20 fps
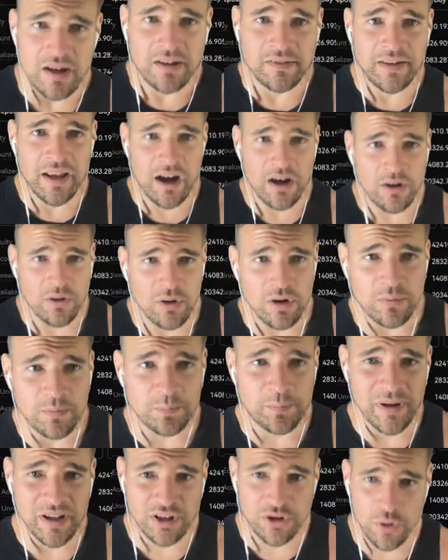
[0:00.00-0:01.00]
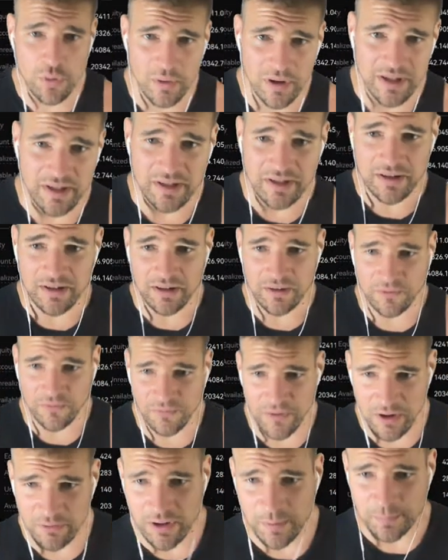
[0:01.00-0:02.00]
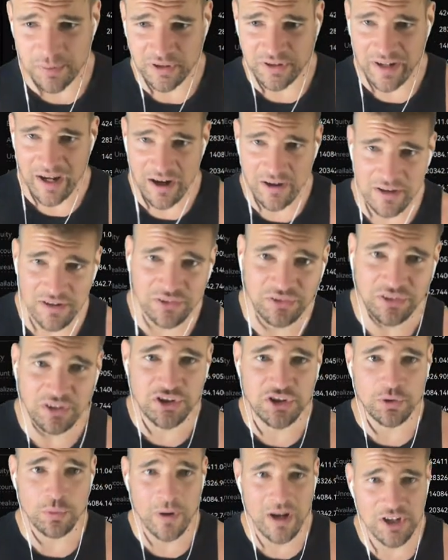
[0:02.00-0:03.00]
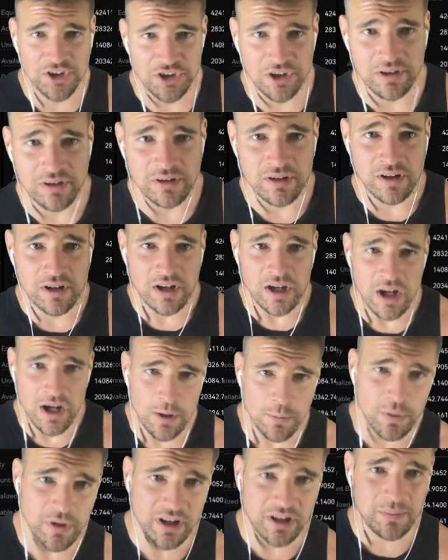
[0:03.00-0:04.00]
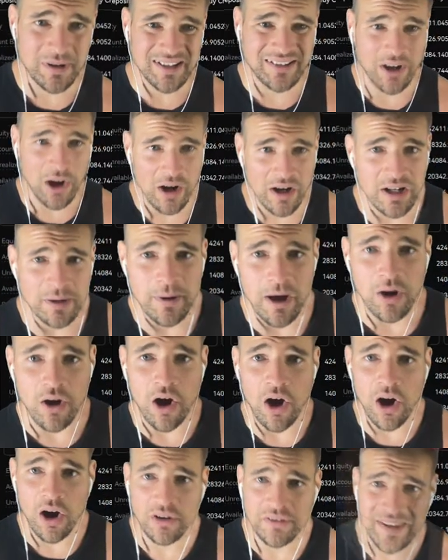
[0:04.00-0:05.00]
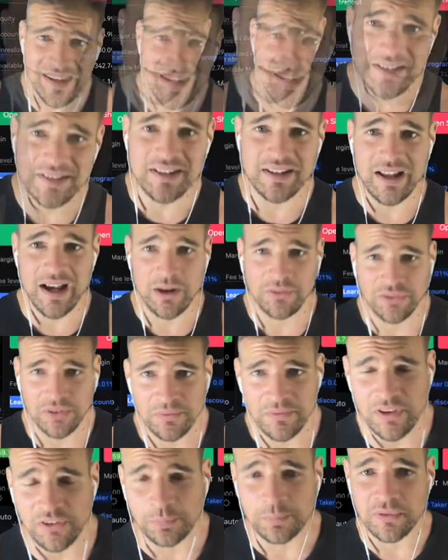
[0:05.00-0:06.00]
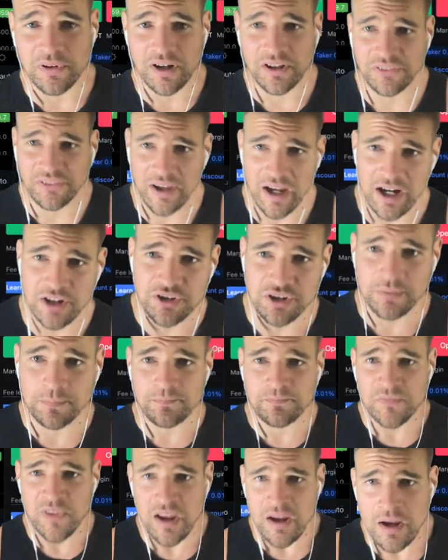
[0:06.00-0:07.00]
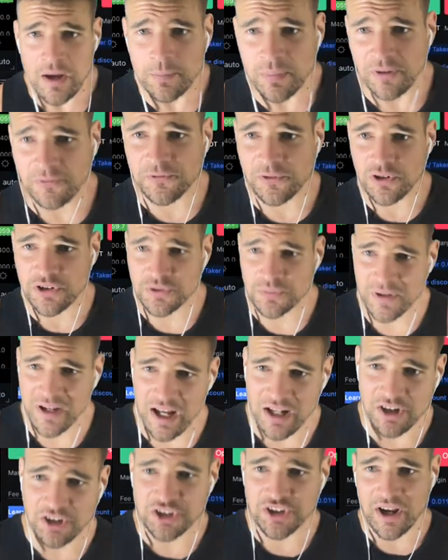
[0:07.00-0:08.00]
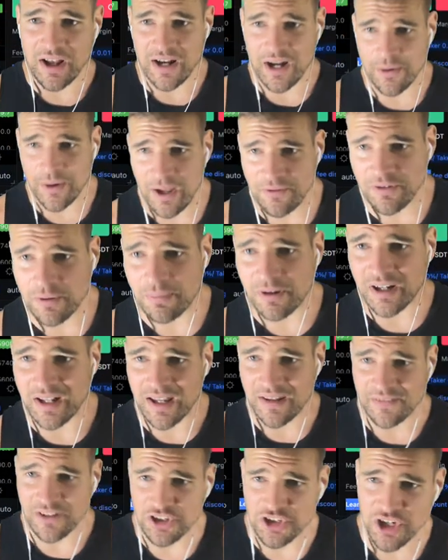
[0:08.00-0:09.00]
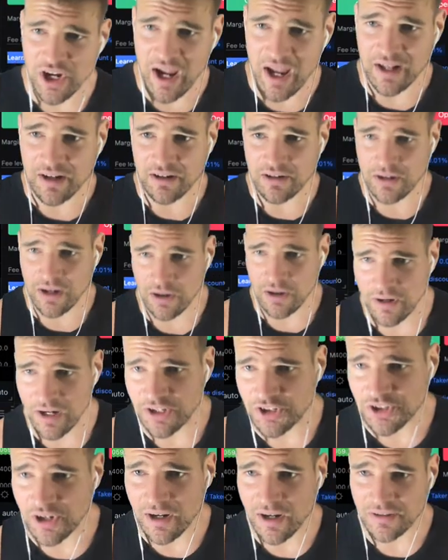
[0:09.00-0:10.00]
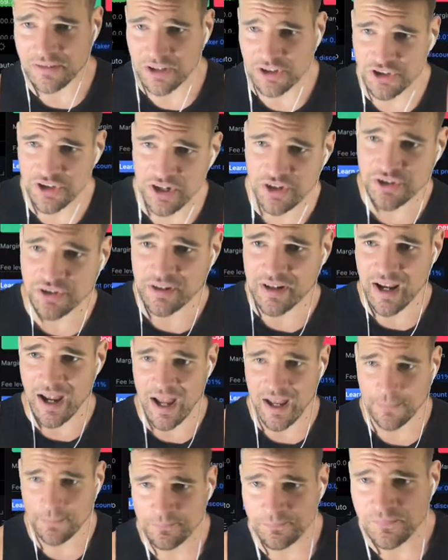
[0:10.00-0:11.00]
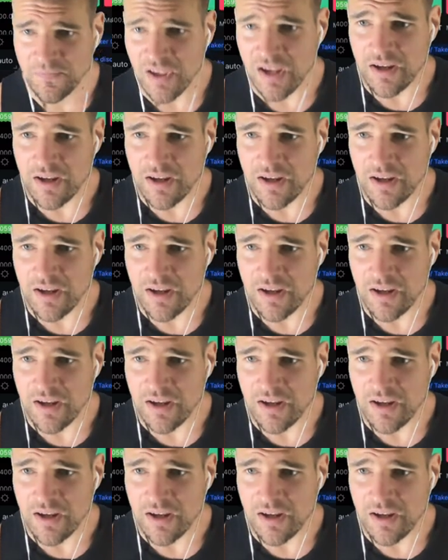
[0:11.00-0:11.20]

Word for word: Now, Bitcoin, very precarious situation. We're going to be talking about all the ins and outs of this price action. But first, we got to shout out everybody in the chat. All right. Shout out to Ginger Cat.